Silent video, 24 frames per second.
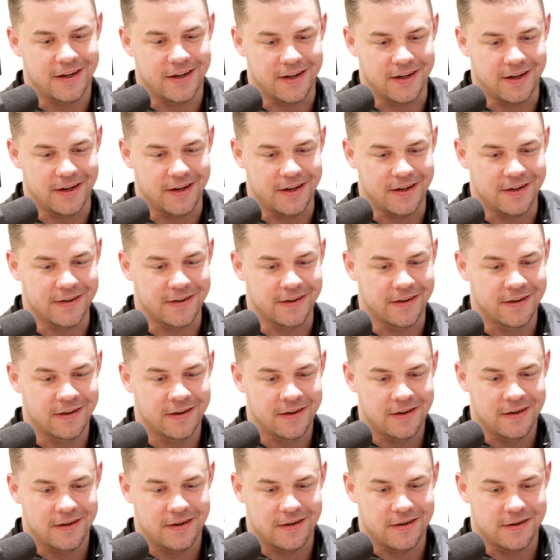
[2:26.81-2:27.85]
and
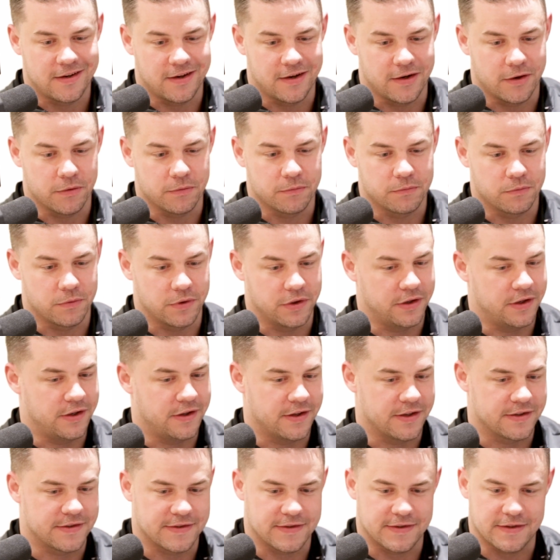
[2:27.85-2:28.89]
really
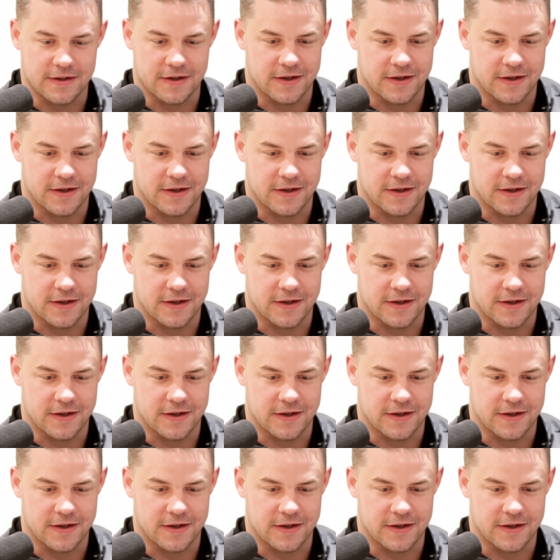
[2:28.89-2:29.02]
that's.